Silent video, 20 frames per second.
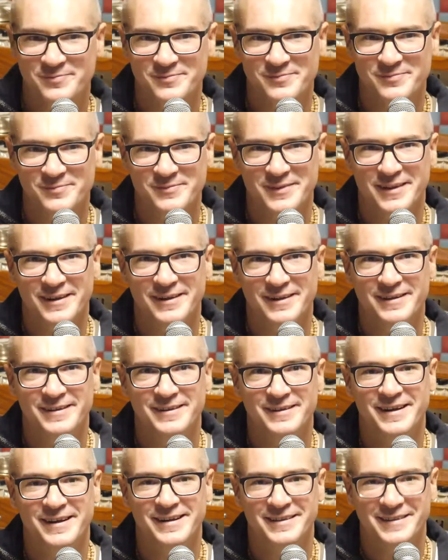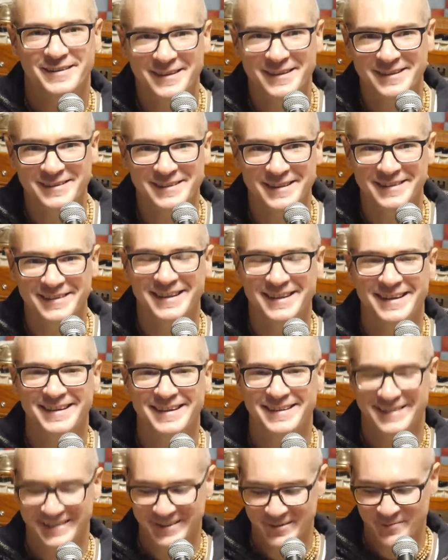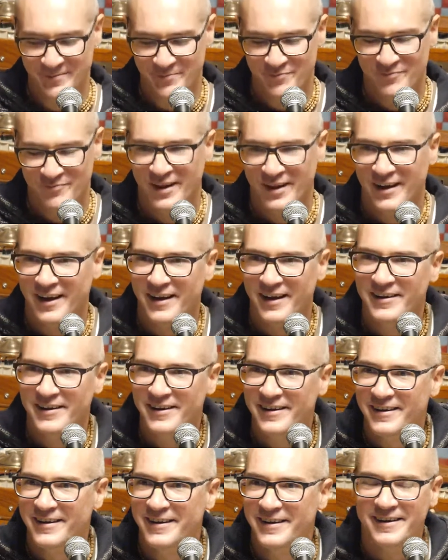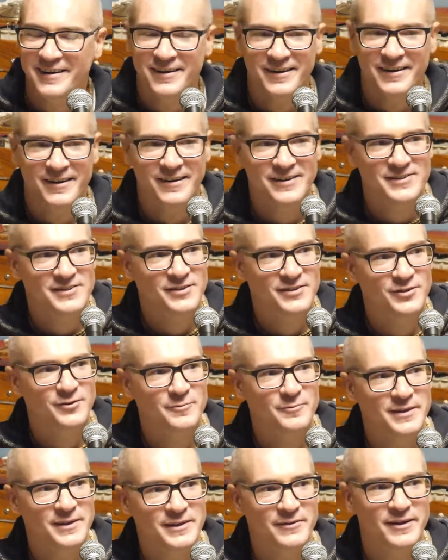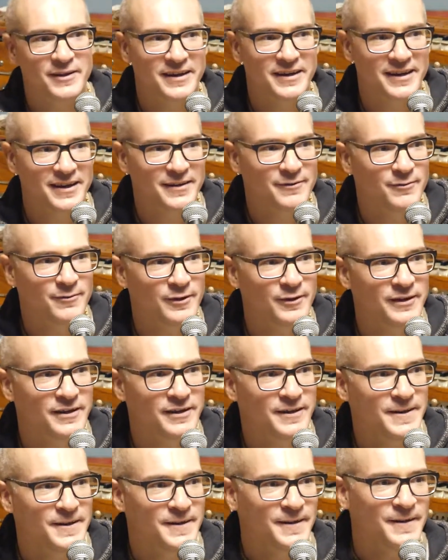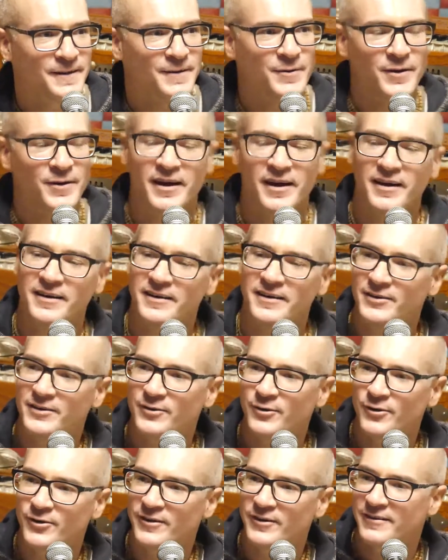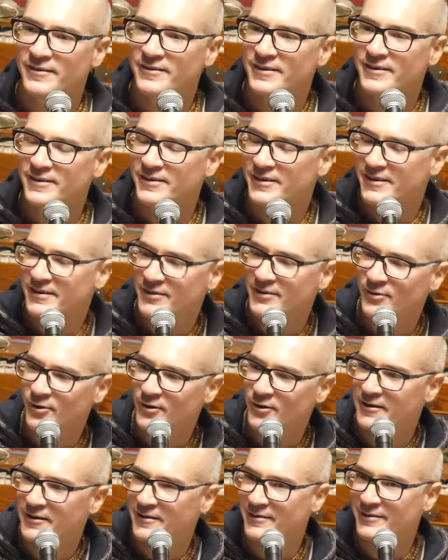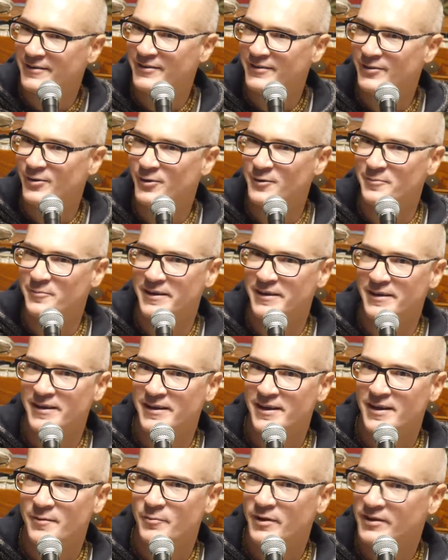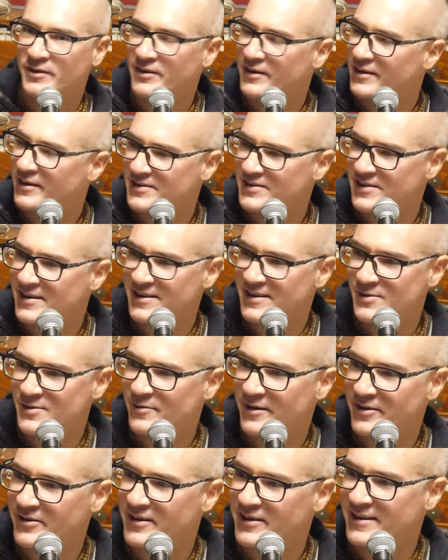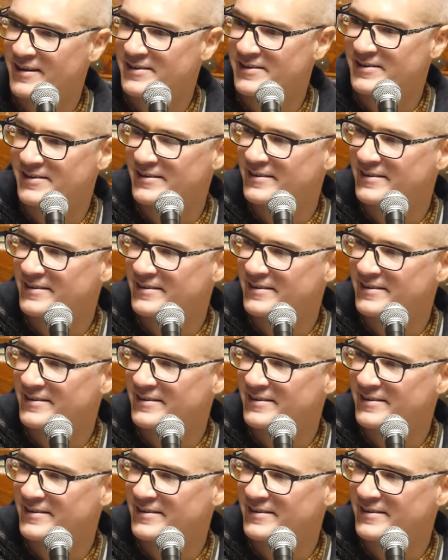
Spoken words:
and this and that. And he listened to me carefully, and he told me, but he sings very nice.